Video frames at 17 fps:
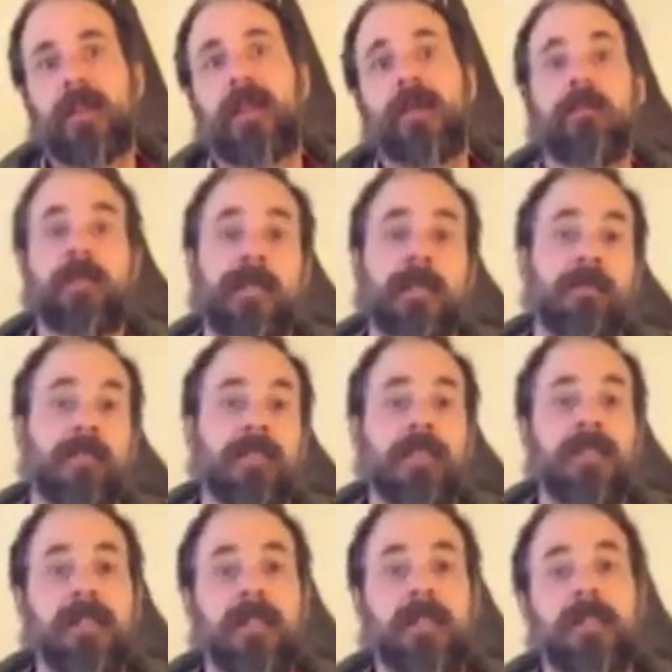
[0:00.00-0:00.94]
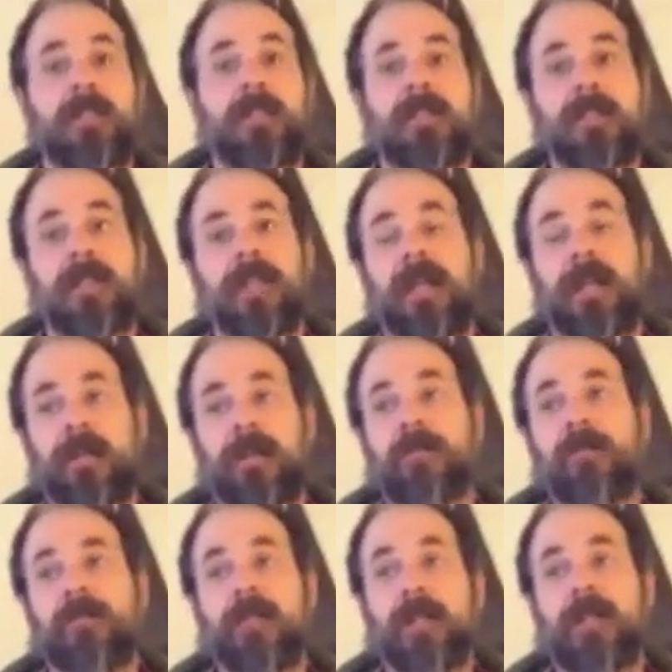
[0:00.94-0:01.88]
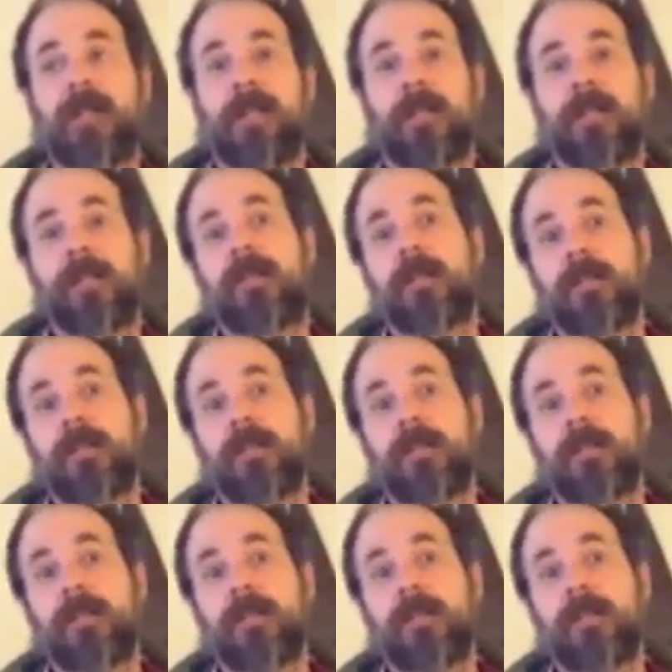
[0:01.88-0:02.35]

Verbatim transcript: They blame the city because they have flooding.